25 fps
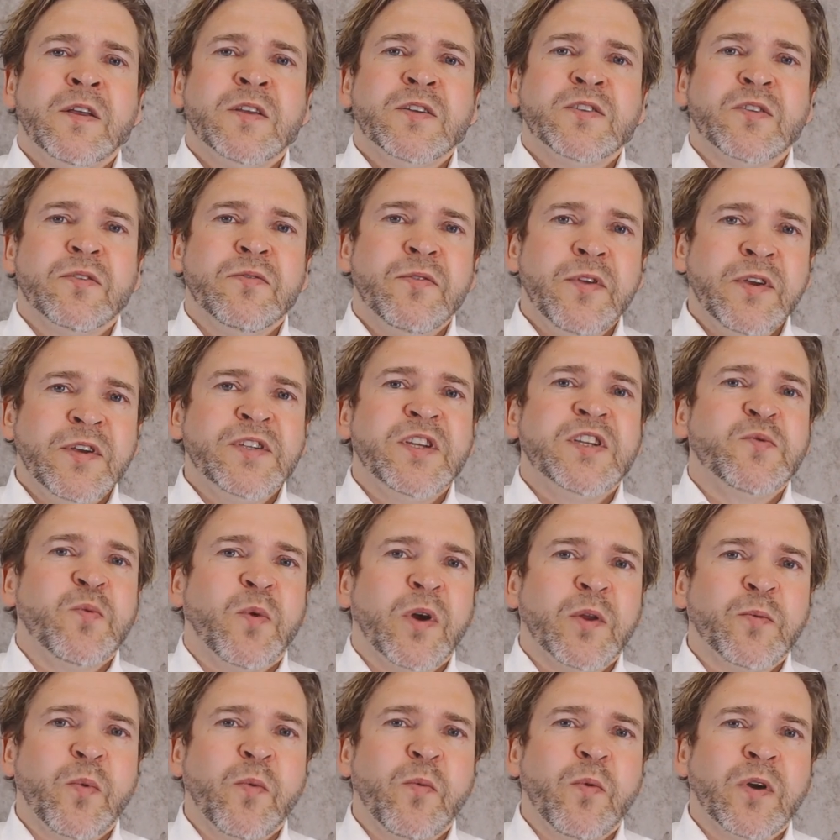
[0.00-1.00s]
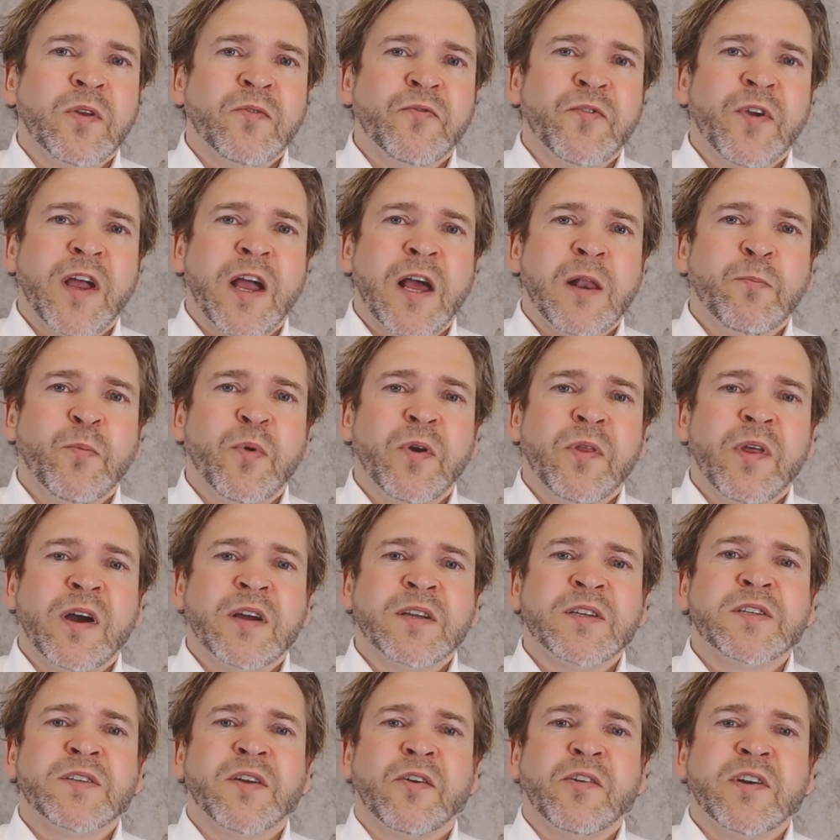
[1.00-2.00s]
So this is what we want to help with
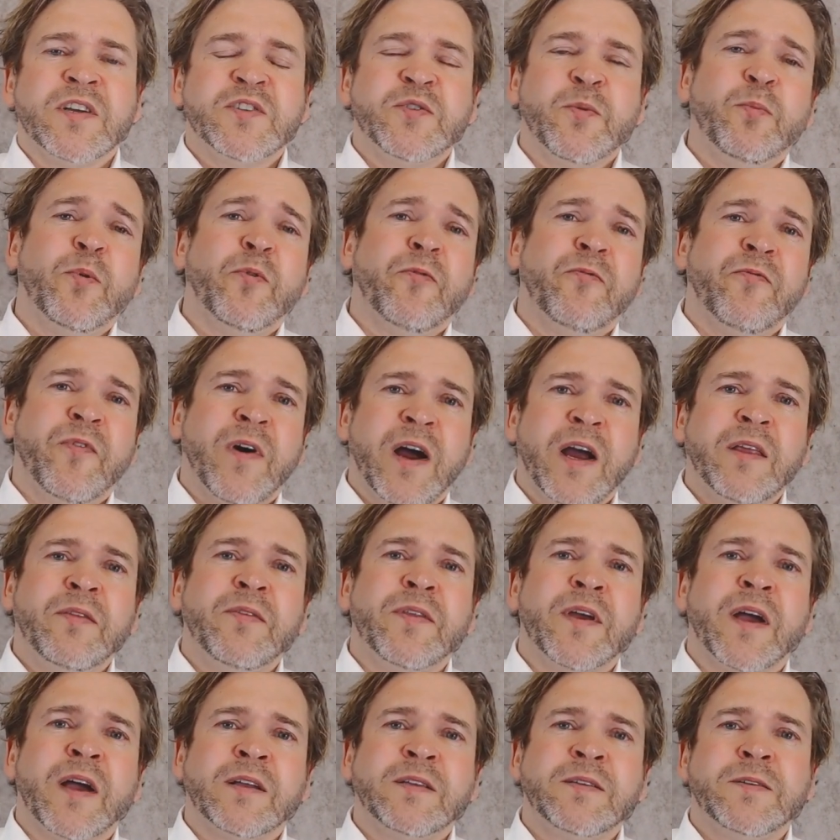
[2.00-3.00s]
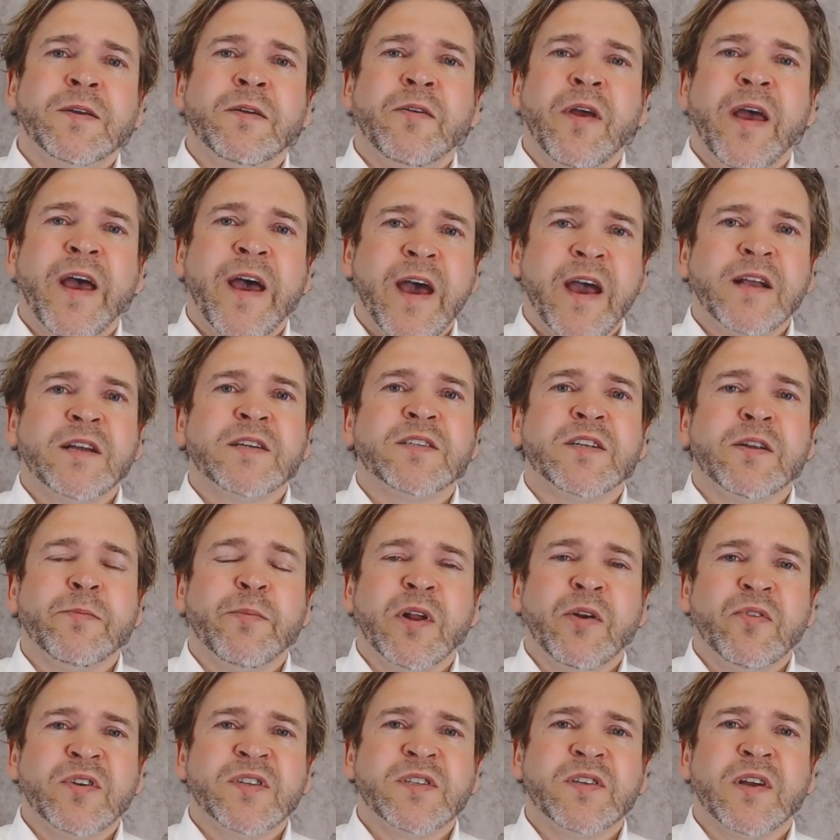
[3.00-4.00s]
ASTar, is to provide that
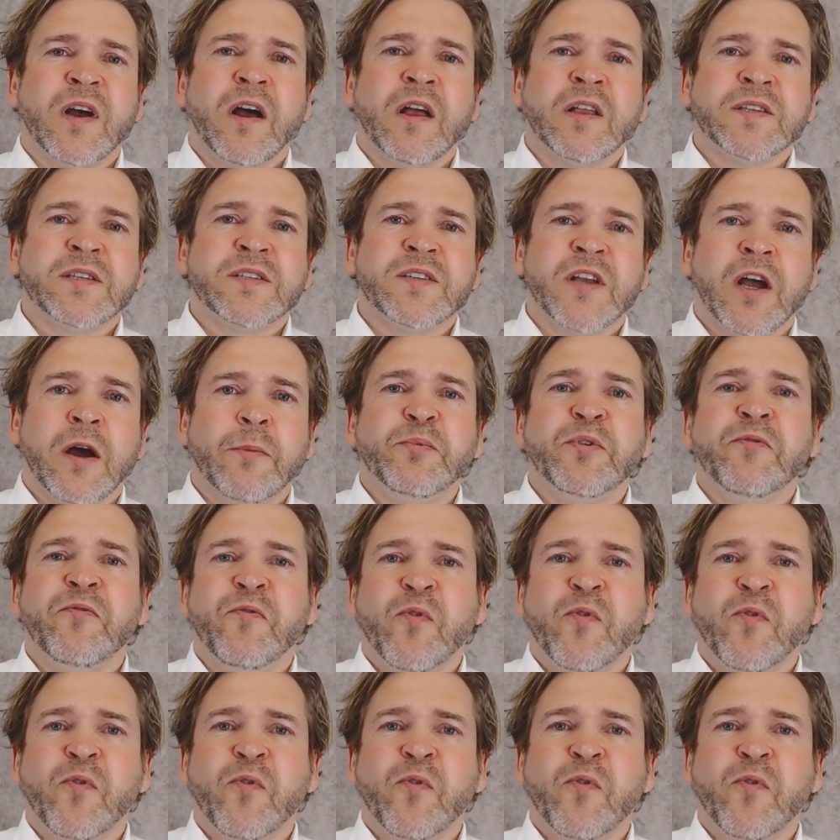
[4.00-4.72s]
actionable results up to